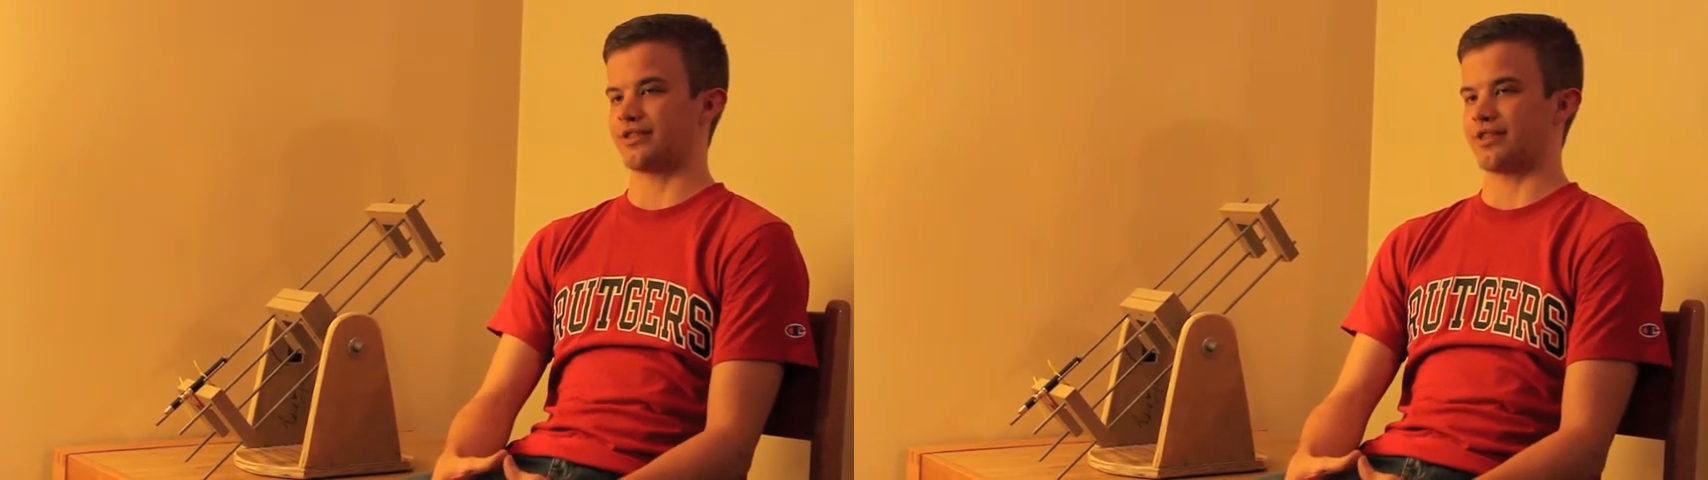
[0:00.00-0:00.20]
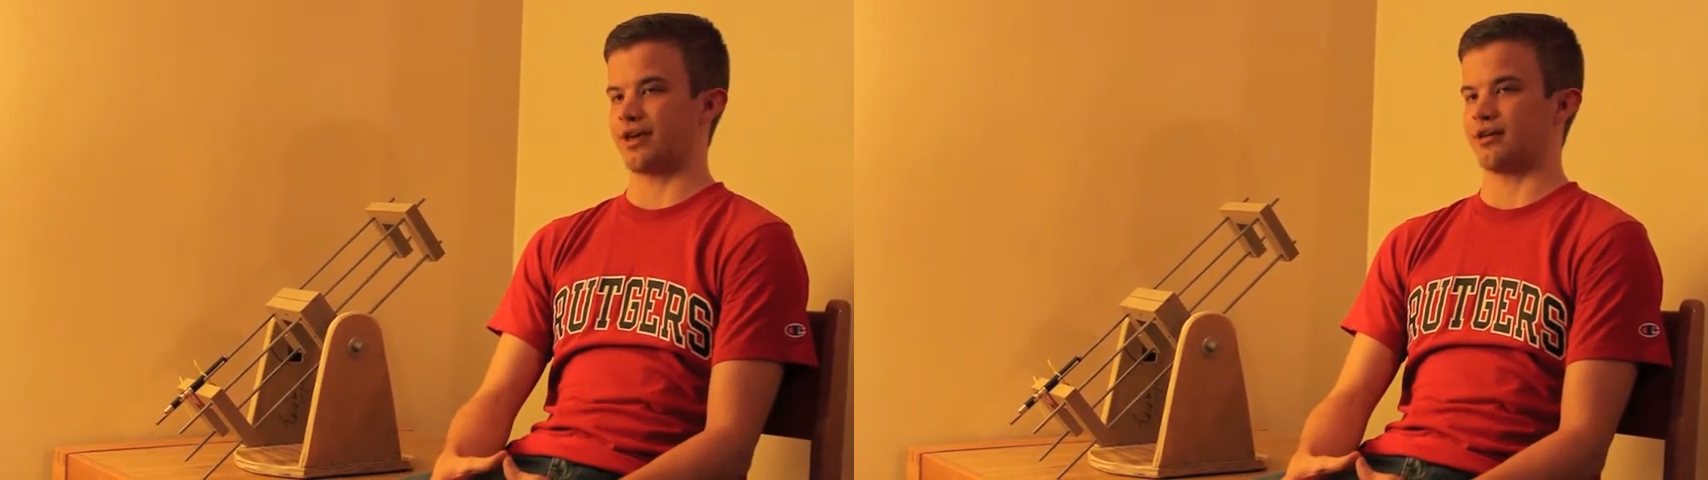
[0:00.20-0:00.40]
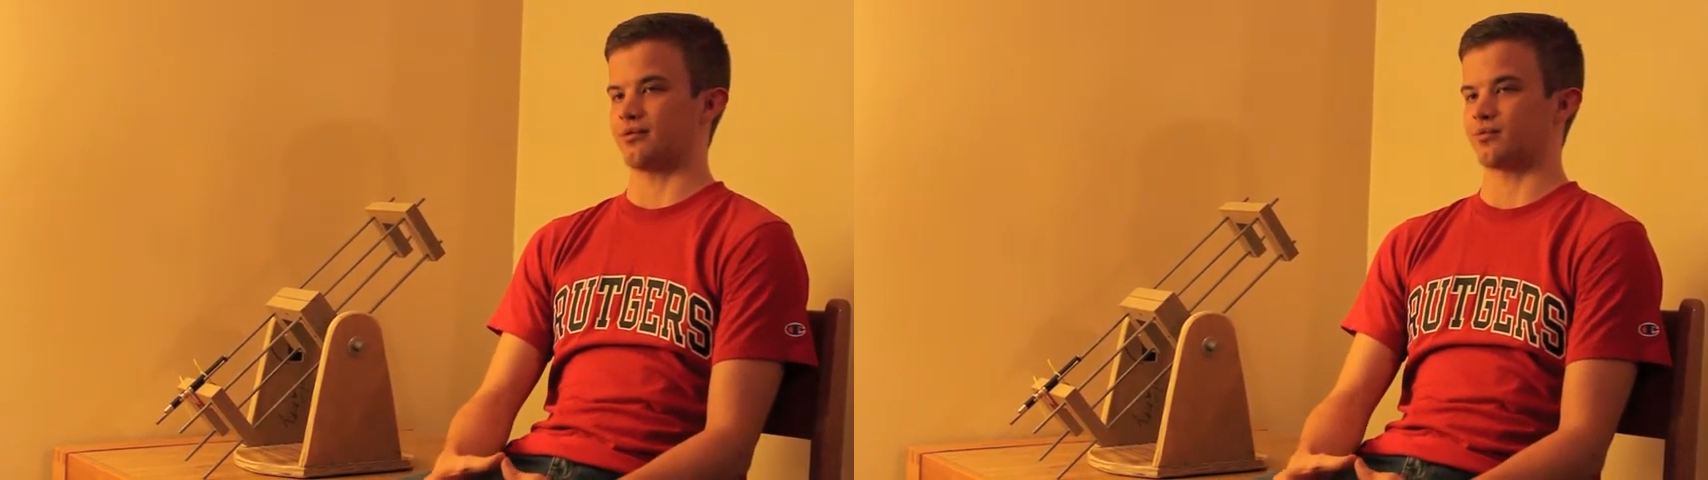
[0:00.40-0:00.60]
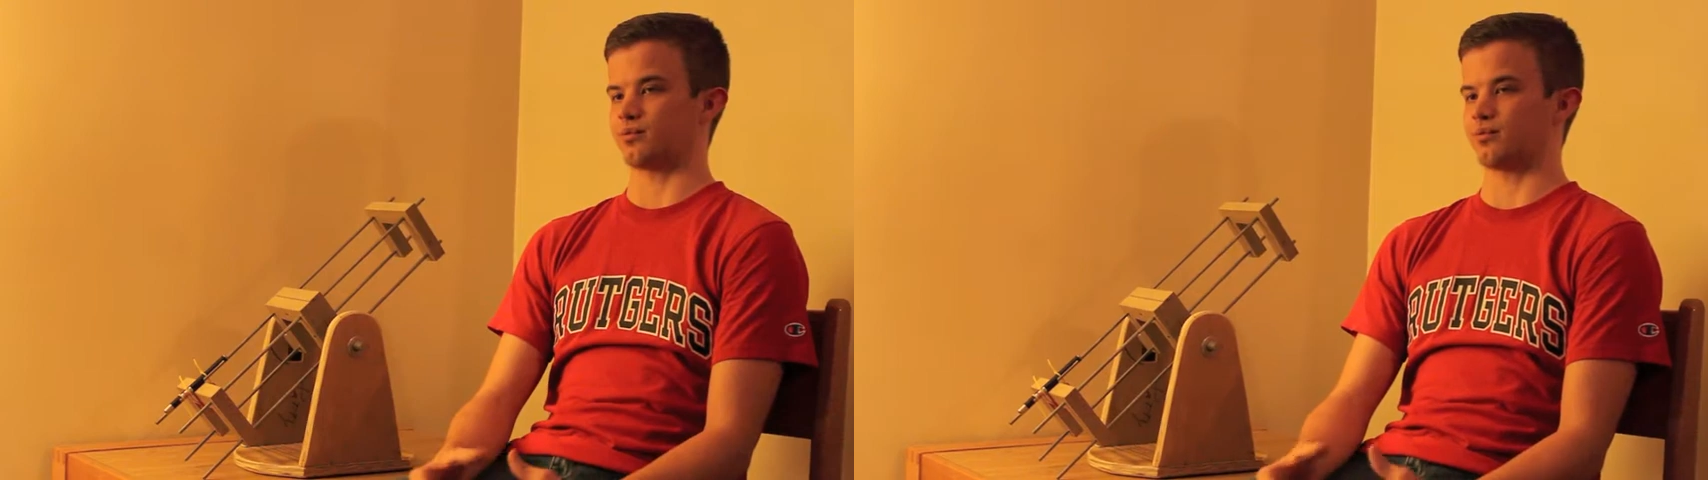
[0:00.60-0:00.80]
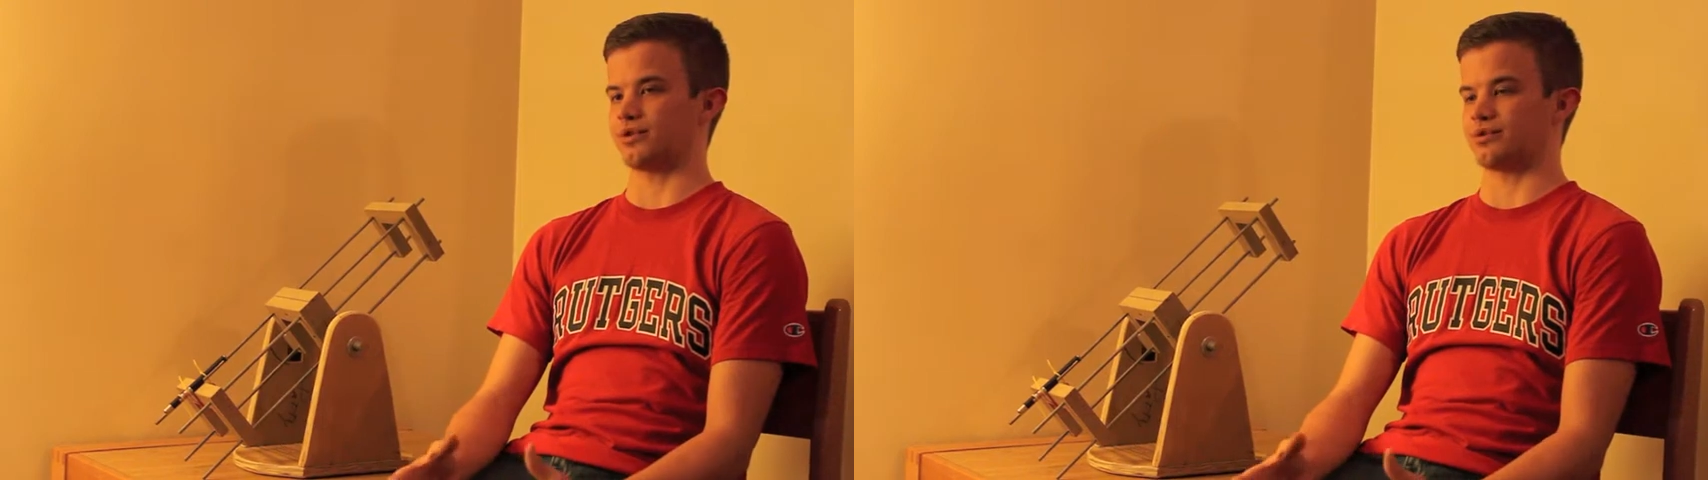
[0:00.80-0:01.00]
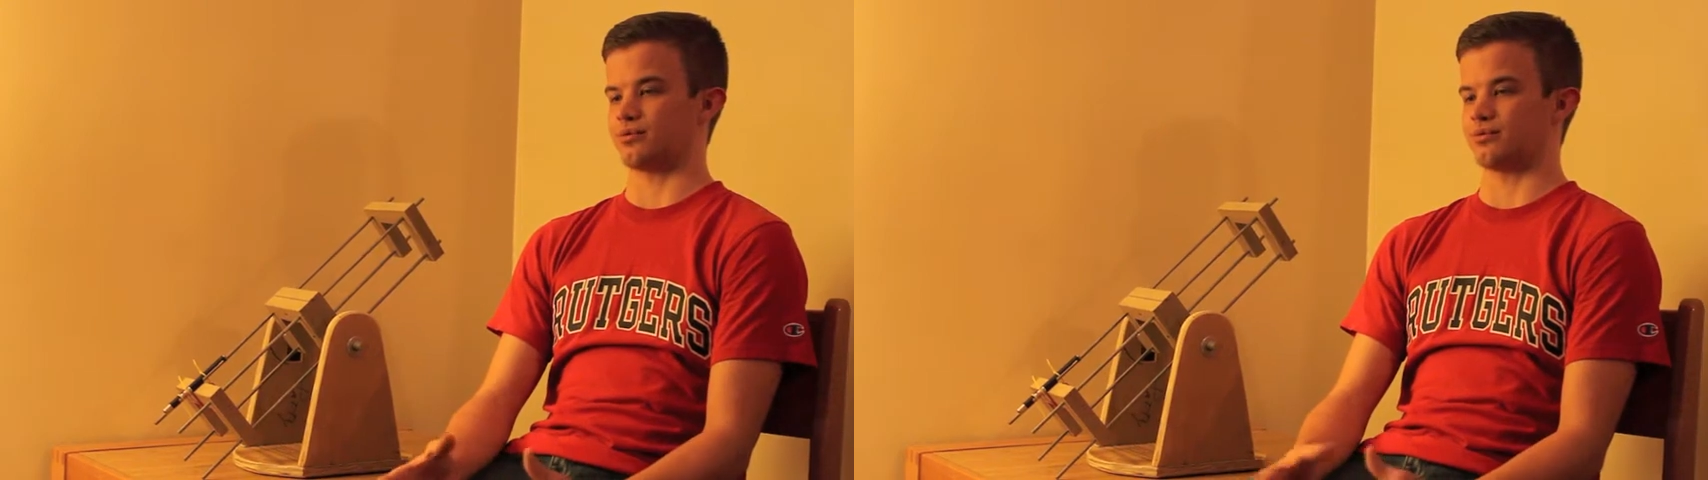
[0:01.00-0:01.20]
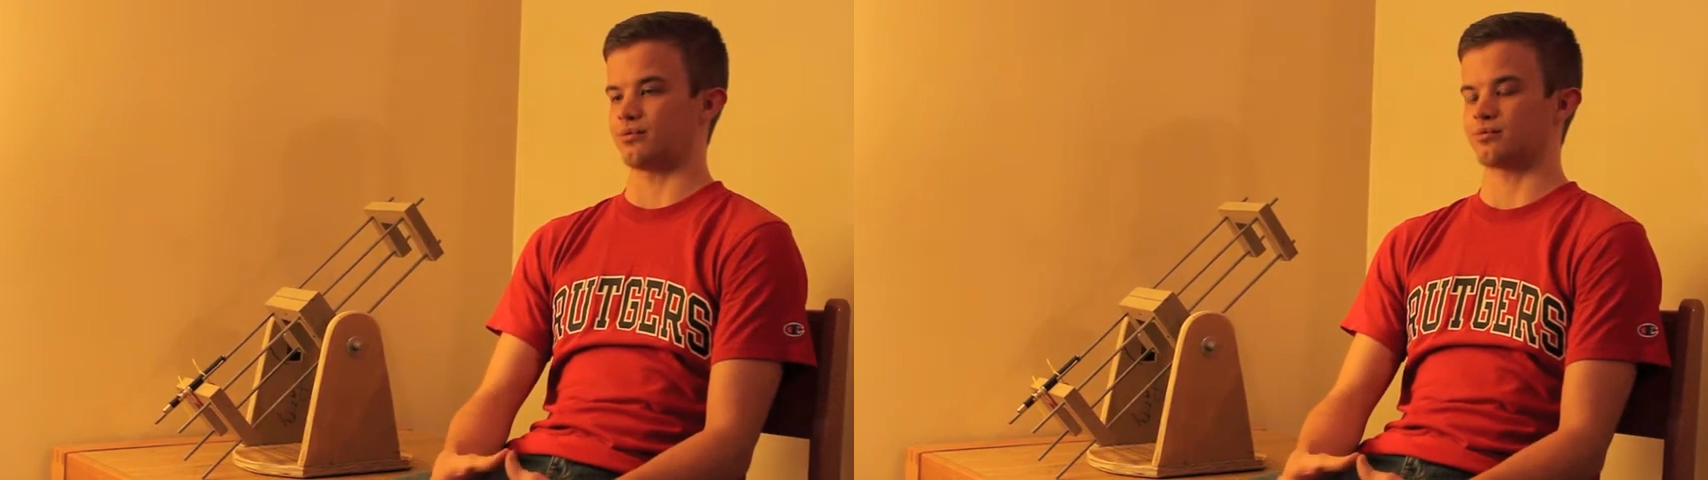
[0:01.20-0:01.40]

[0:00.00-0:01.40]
Then we do